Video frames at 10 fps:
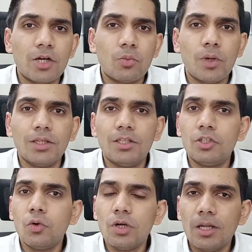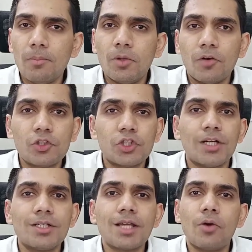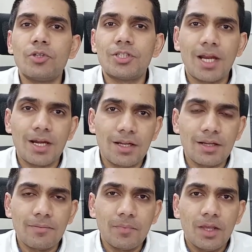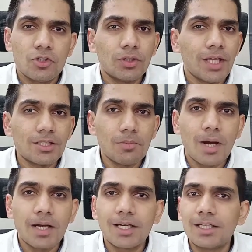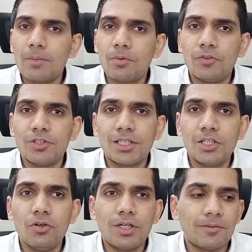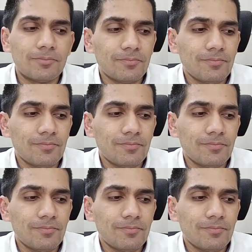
it with the total number of shares outstanding. So that's the market cap of the security.